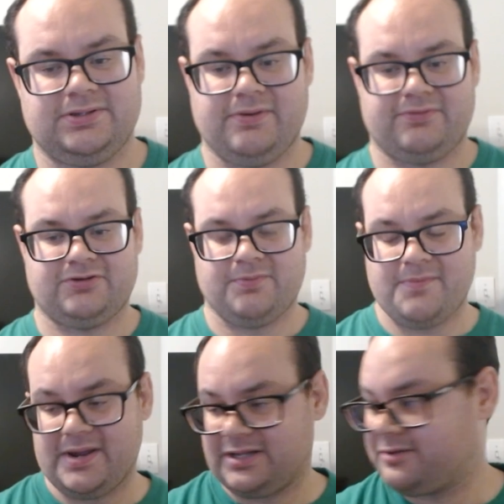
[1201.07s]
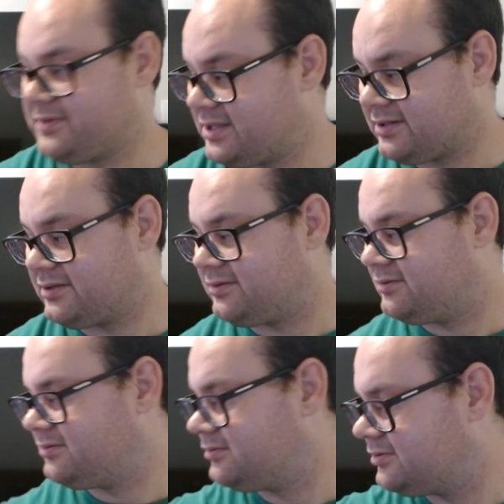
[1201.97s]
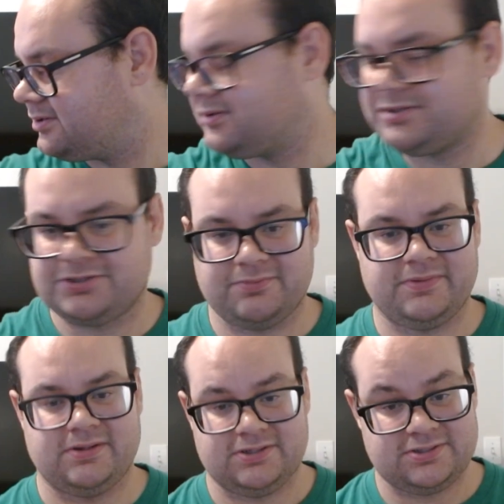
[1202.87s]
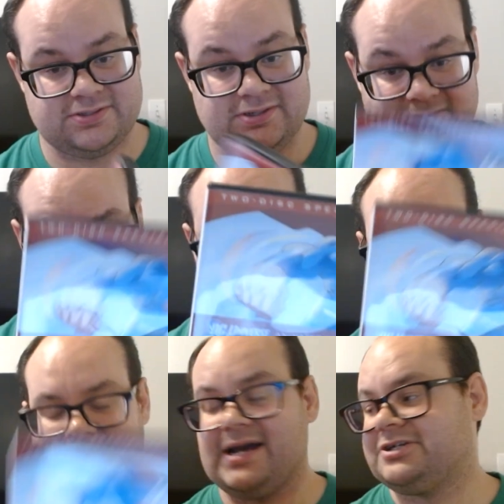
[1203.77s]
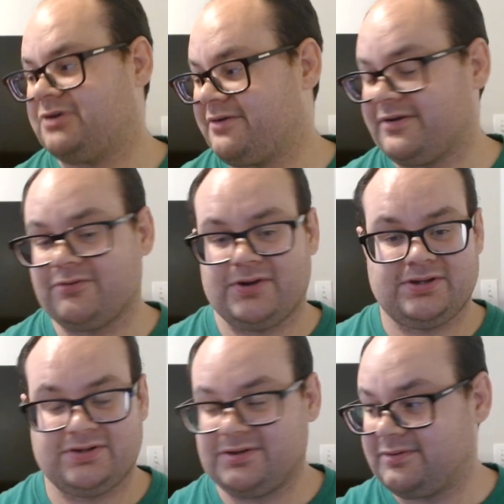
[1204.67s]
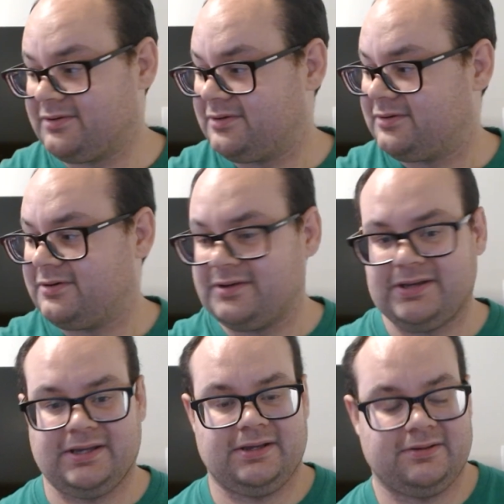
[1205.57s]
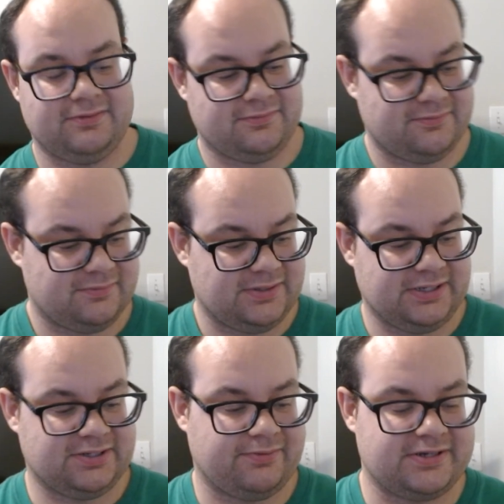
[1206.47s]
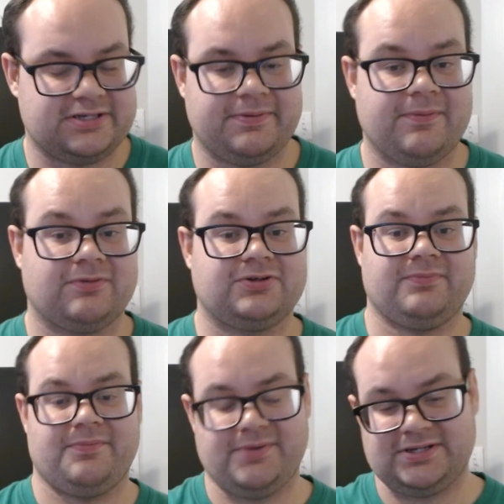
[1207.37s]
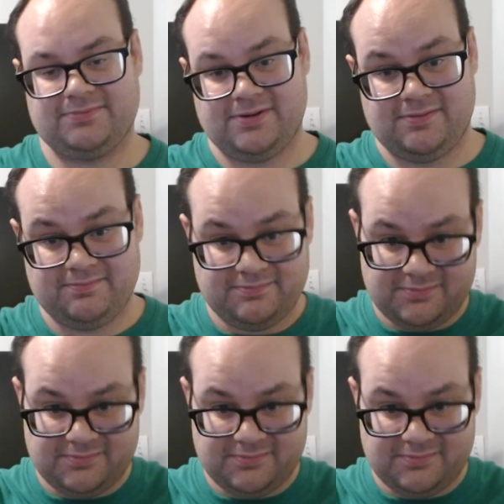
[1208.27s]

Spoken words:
you have Superman in the beginning. You have just Superman, just a guy driving crazy and nearly arresting people. Superman picks him up,